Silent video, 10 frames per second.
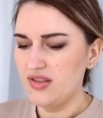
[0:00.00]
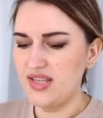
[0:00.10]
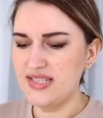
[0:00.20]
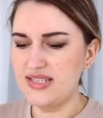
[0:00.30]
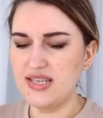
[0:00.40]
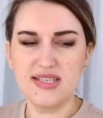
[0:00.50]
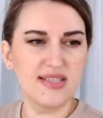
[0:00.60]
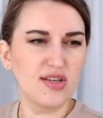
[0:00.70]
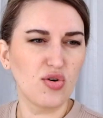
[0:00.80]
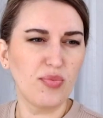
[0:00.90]
This
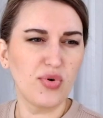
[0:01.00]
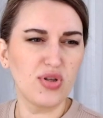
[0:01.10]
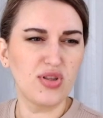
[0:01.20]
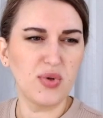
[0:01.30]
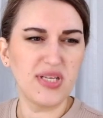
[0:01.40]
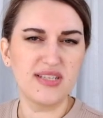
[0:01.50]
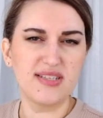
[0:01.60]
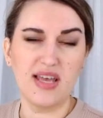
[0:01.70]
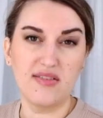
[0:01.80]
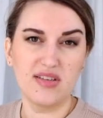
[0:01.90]
is
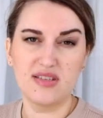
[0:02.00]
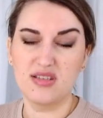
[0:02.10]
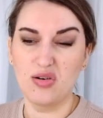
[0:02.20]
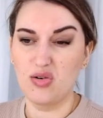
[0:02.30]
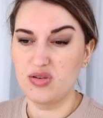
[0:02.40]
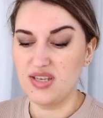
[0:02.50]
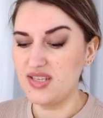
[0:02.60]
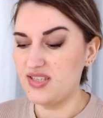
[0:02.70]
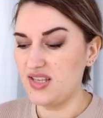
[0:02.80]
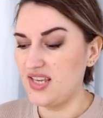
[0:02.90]
0.27, so
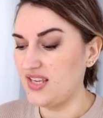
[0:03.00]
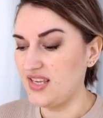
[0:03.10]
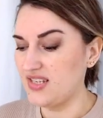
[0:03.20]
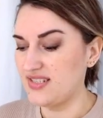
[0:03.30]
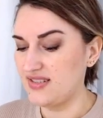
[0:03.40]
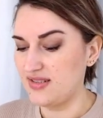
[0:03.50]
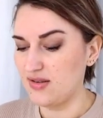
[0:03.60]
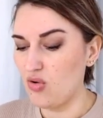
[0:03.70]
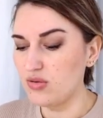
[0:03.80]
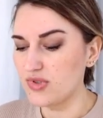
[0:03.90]
it is
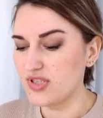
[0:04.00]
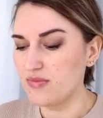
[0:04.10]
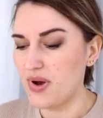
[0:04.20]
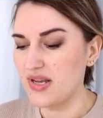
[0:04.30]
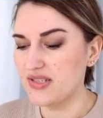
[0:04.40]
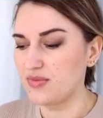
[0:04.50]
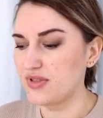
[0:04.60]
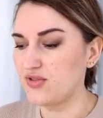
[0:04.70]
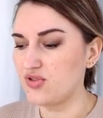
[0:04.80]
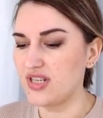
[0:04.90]
almost
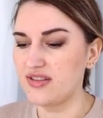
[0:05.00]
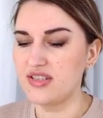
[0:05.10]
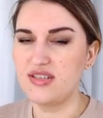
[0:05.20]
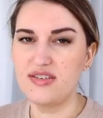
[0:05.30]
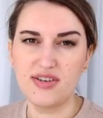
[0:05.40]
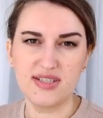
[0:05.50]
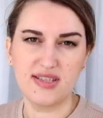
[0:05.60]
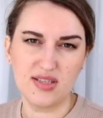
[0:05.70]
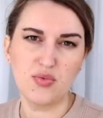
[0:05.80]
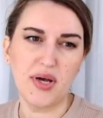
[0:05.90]
impossible to tell the difference.
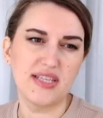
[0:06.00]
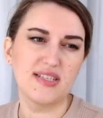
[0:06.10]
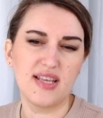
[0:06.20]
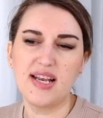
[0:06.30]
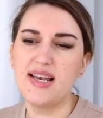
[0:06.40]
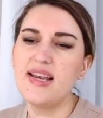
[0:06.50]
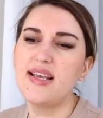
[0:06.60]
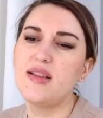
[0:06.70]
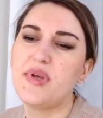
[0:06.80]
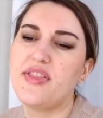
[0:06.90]
This one is a
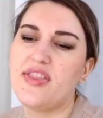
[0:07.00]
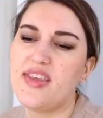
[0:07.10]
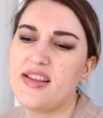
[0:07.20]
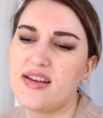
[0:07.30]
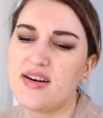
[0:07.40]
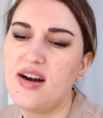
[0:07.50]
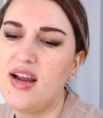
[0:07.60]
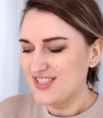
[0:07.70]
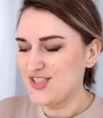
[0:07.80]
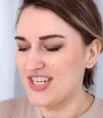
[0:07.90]
little bit thinner.
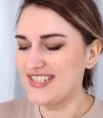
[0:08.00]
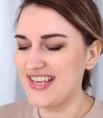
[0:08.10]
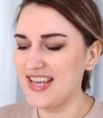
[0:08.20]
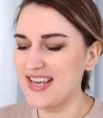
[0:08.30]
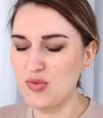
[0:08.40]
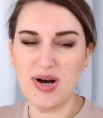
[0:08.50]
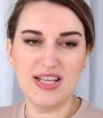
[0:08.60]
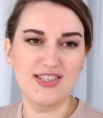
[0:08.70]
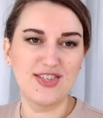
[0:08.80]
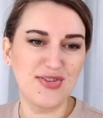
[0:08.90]
Just take
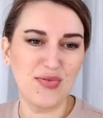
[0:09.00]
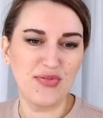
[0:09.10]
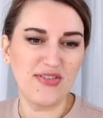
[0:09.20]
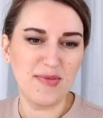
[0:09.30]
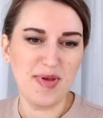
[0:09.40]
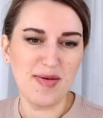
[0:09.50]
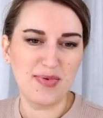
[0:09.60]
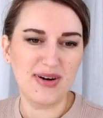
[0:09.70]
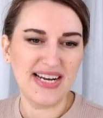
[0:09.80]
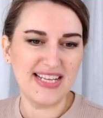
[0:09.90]
one sheet of wafer
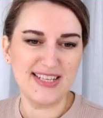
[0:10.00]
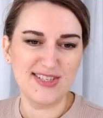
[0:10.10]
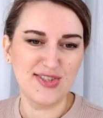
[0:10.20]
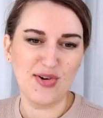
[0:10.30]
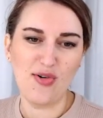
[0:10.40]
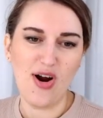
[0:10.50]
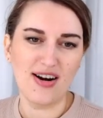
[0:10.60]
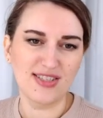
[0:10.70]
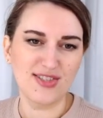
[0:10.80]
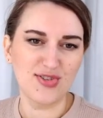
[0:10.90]
paper, it is so
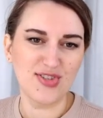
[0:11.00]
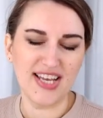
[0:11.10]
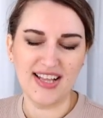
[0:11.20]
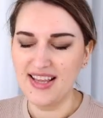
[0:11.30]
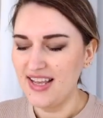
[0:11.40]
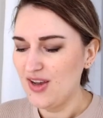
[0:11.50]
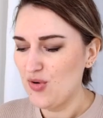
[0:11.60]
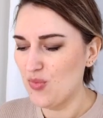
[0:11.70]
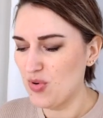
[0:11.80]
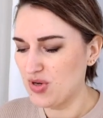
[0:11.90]
hard to tell
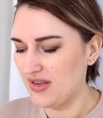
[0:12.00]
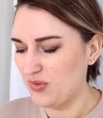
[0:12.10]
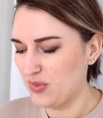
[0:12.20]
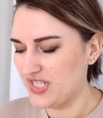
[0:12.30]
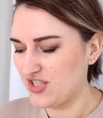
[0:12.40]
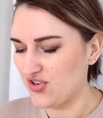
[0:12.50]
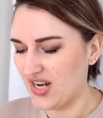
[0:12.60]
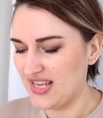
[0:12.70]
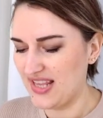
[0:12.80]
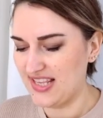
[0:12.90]
which
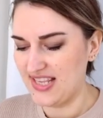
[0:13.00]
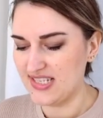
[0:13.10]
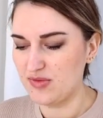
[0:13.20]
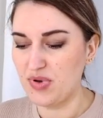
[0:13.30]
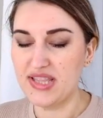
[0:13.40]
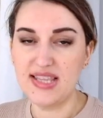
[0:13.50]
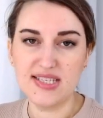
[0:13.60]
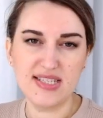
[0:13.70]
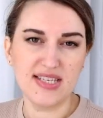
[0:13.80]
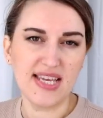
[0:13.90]
grade it is. But
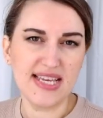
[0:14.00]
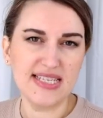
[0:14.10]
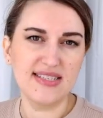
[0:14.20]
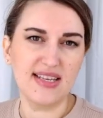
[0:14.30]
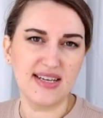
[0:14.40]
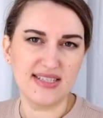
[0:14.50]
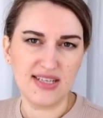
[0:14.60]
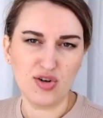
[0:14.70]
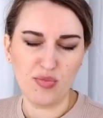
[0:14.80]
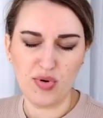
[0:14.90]
this is
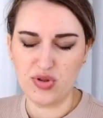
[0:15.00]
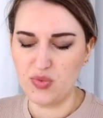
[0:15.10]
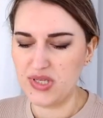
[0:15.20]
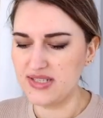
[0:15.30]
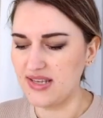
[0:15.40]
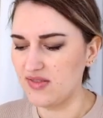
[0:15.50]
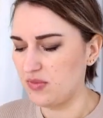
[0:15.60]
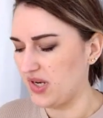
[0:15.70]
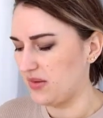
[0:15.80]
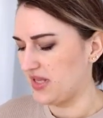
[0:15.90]
0.27
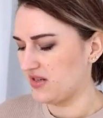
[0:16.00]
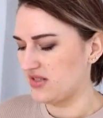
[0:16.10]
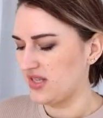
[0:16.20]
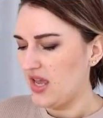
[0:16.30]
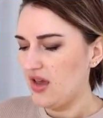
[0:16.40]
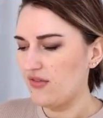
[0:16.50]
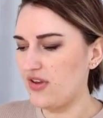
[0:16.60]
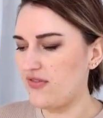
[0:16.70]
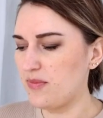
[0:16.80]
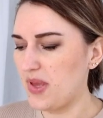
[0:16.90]
millimeters
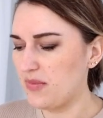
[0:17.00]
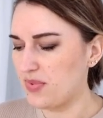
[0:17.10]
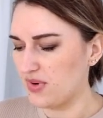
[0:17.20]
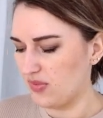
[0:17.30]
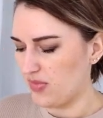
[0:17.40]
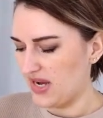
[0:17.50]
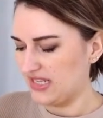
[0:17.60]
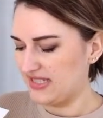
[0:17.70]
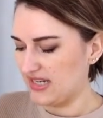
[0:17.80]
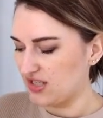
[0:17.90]
wafer paper by
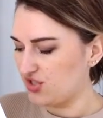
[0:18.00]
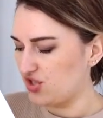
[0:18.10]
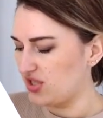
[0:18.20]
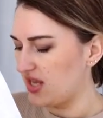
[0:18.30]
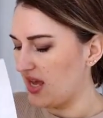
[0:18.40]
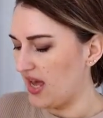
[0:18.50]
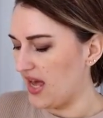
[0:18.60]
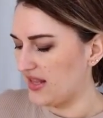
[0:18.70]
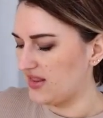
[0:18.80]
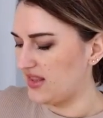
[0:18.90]
Saracina,
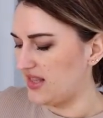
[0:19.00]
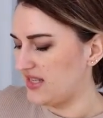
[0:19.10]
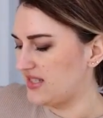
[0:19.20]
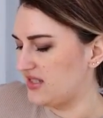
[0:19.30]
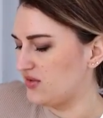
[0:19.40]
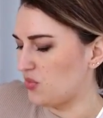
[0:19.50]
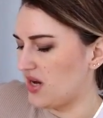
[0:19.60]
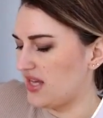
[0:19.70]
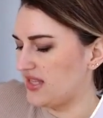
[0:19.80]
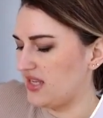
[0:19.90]
and this
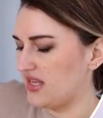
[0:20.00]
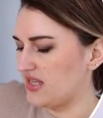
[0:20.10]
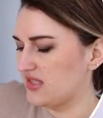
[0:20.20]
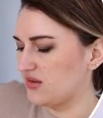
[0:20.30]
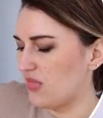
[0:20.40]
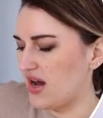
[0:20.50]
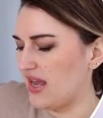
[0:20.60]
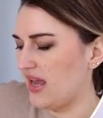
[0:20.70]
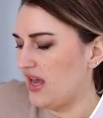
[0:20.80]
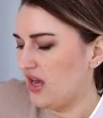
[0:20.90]
one is
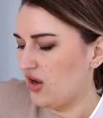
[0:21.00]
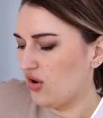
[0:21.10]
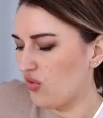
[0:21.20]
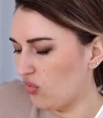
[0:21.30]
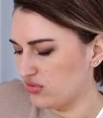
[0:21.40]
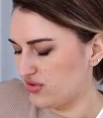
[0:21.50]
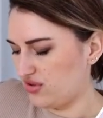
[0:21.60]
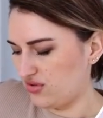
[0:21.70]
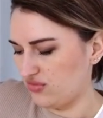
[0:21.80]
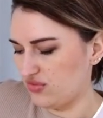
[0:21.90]
my
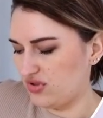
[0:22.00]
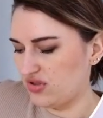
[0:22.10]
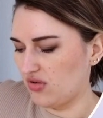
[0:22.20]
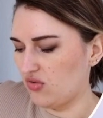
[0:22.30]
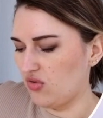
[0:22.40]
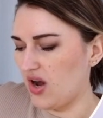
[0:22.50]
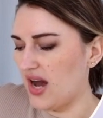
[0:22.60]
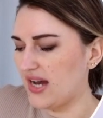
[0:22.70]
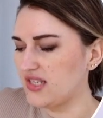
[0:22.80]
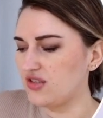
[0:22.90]
go-to. So
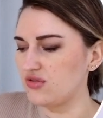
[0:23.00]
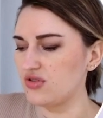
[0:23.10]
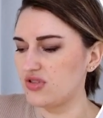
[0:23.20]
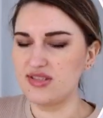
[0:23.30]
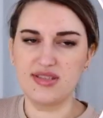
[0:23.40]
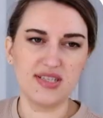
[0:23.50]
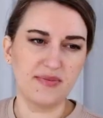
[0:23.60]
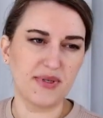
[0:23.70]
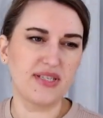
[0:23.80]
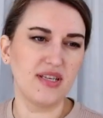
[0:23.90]
I use
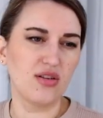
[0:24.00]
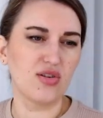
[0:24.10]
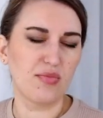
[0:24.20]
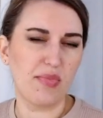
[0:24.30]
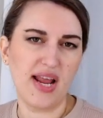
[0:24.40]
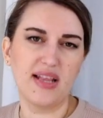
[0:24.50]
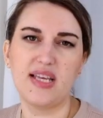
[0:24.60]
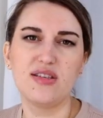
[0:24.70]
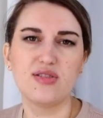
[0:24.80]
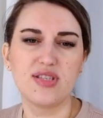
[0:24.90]
this particular brand,
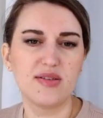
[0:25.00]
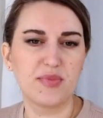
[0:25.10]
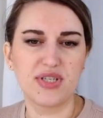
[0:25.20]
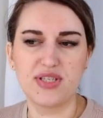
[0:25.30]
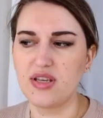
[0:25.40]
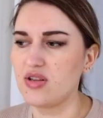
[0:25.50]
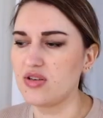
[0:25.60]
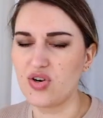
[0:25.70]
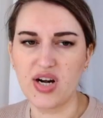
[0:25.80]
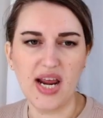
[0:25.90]
I use this
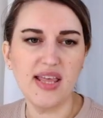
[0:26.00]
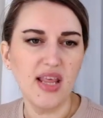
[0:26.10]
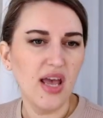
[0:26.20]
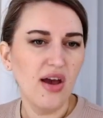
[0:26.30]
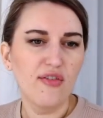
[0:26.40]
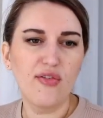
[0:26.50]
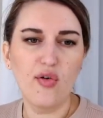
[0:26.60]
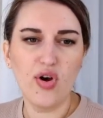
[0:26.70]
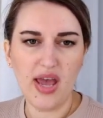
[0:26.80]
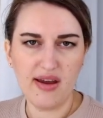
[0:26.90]
particular grade
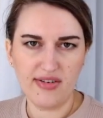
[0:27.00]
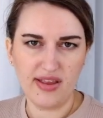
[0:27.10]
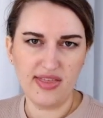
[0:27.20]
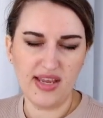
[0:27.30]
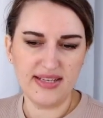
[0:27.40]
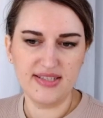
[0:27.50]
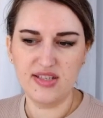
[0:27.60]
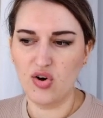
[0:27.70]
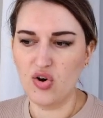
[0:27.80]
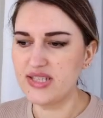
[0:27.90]
for everything.
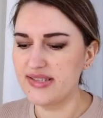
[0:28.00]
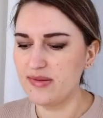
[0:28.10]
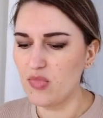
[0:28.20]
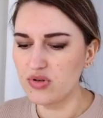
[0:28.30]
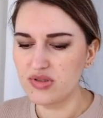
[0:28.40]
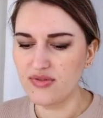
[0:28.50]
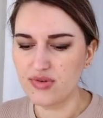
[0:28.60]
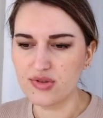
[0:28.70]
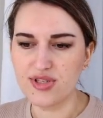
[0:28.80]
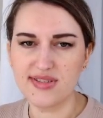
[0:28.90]
So it's the most
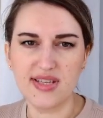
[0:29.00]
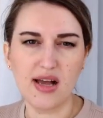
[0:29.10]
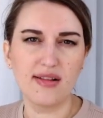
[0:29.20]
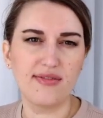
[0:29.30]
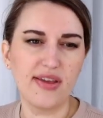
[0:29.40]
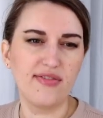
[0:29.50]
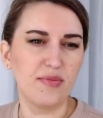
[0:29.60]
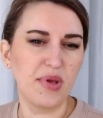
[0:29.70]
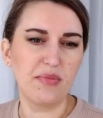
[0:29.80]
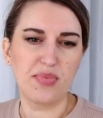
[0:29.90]
versatile wafer
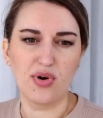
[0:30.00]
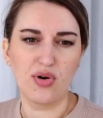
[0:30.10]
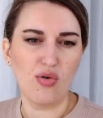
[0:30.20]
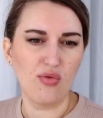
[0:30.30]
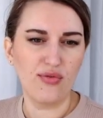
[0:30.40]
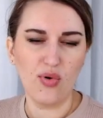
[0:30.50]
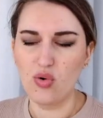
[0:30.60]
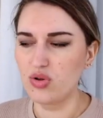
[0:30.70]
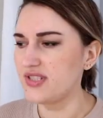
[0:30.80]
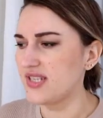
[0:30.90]
paper of
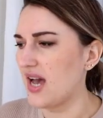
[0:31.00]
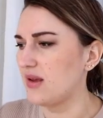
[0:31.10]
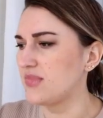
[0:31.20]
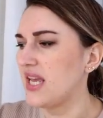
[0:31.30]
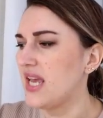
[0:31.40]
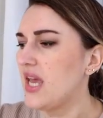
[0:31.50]
all times.